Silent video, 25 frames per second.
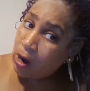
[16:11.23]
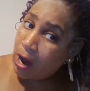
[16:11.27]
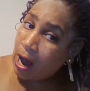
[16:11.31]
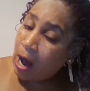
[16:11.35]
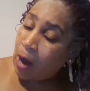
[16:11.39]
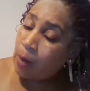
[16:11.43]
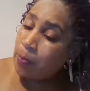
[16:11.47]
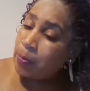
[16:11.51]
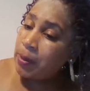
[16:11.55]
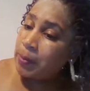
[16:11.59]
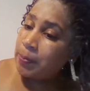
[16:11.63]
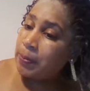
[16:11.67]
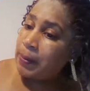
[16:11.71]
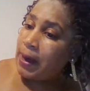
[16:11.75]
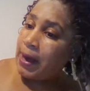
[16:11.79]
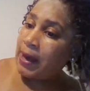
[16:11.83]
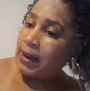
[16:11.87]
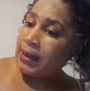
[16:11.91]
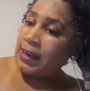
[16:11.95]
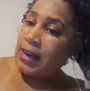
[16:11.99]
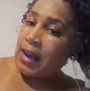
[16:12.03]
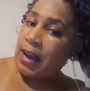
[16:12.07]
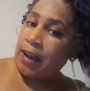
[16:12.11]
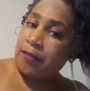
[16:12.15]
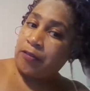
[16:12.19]
I'll be
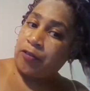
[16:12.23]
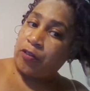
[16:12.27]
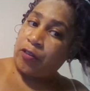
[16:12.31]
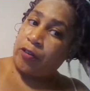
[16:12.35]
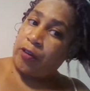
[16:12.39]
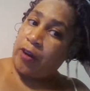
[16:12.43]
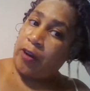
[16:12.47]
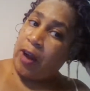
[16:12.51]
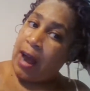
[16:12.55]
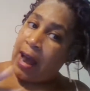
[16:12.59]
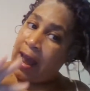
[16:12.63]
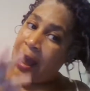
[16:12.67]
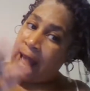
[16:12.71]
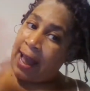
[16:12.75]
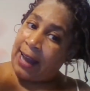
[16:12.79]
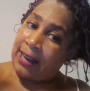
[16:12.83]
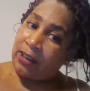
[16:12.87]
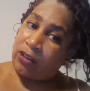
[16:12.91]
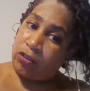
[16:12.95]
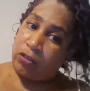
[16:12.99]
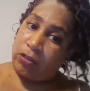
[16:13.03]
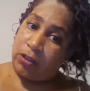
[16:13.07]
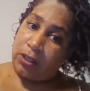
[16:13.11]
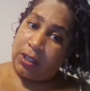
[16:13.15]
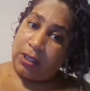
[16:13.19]
back after I
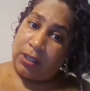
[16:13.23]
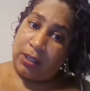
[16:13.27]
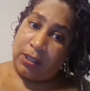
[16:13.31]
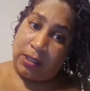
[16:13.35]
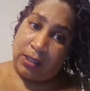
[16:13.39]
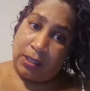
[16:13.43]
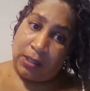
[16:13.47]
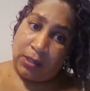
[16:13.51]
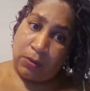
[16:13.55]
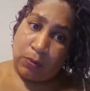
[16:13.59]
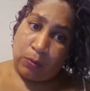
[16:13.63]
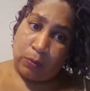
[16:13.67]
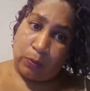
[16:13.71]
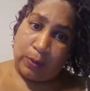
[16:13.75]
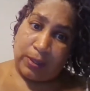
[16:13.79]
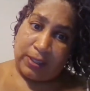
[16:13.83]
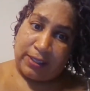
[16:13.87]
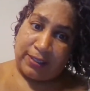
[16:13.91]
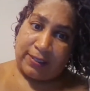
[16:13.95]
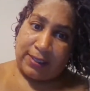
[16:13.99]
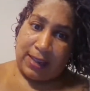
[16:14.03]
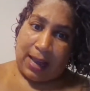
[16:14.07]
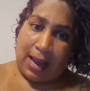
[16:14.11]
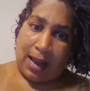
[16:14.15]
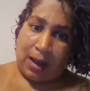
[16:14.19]
actually
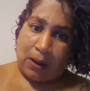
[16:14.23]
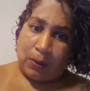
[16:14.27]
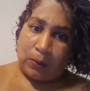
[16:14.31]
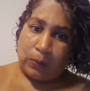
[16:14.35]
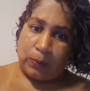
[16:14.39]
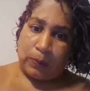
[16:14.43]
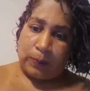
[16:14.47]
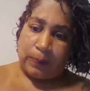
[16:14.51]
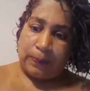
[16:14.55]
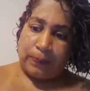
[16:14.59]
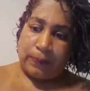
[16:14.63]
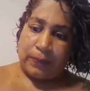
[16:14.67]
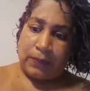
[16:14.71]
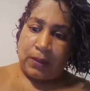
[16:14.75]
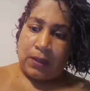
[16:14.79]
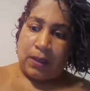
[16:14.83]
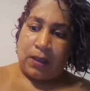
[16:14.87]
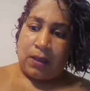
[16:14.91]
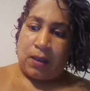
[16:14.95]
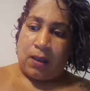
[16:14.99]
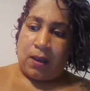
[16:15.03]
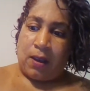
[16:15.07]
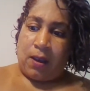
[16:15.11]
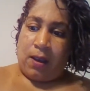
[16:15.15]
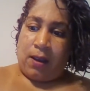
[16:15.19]
rinse out
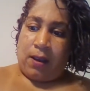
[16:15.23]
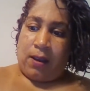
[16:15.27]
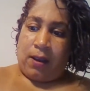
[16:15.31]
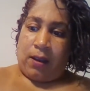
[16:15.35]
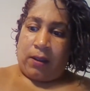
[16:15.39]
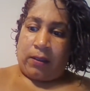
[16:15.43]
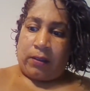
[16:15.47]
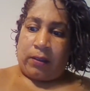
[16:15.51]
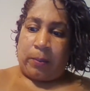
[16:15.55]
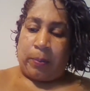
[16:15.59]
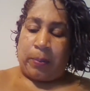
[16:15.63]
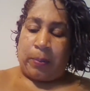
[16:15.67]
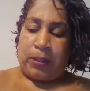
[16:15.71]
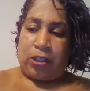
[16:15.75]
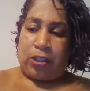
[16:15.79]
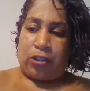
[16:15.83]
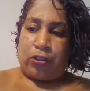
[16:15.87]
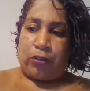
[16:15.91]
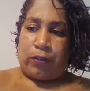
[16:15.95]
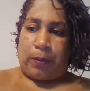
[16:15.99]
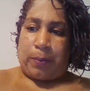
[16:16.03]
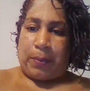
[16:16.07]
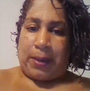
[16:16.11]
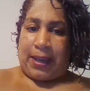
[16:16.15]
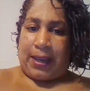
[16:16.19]
the bleach
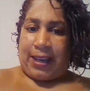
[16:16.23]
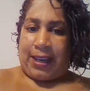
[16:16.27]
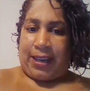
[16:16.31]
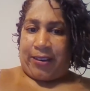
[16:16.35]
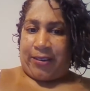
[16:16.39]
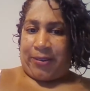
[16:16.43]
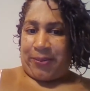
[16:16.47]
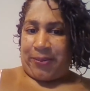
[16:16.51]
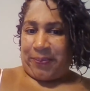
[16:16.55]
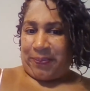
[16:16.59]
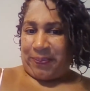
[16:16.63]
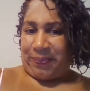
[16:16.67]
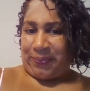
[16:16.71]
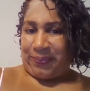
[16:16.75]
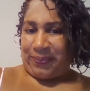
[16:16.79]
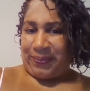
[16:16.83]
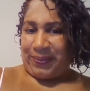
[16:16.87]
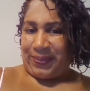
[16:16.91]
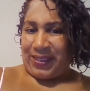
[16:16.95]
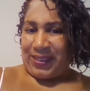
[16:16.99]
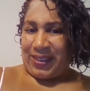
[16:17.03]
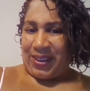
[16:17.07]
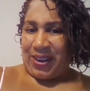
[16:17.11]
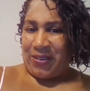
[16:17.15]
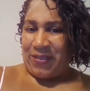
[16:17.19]
from my hair.
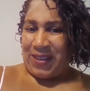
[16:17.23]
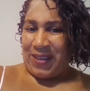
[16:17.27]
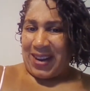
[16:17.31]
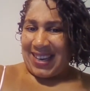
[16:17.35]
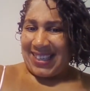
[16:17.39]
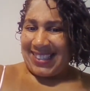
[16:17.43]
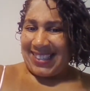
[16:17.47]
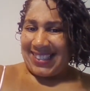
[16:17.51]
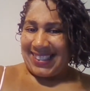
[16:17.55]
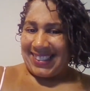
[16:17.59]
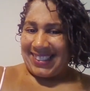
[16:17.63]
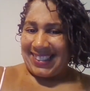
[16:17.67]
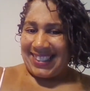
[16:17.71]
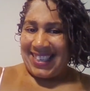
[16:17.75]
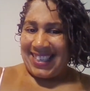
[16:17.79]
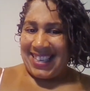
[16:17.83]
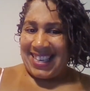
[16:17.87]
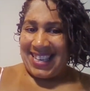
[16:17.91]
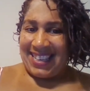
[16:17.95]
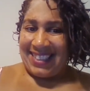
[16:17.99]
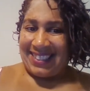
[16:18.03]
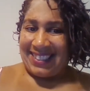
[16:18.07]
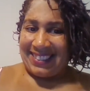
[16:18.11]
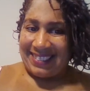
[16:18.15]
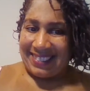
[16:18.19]
All right,
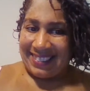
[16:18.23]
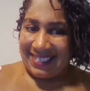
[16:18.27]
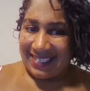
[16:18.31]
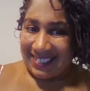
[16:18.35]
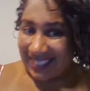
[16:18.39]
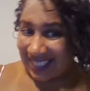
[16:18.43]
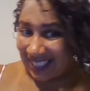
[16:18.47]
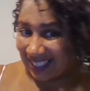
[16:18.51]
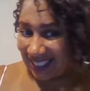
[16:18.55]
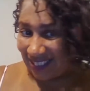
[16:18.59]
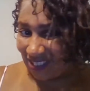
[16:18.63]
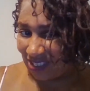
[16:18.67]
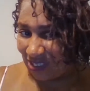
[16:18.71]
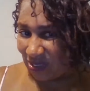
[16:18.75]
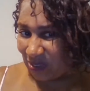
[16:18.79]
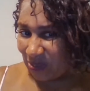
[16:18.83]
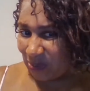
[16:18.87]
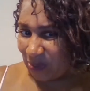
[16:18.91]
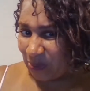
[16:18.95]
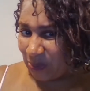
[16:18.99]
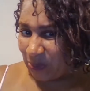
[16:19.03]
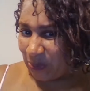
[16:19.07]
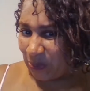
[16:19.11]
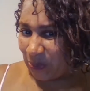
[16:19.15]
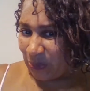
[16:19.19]
stay
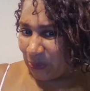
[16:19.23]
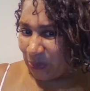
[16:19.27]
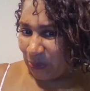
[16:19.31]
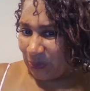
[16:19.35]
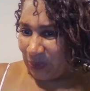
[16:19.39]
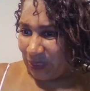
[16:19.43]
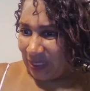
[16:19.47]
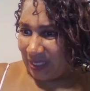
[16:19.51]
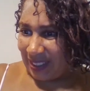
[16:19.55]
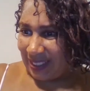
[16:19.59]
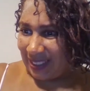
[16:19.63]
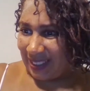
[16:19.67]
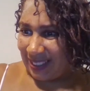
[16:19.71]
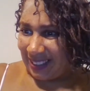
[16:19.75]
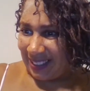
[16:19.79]
tuned.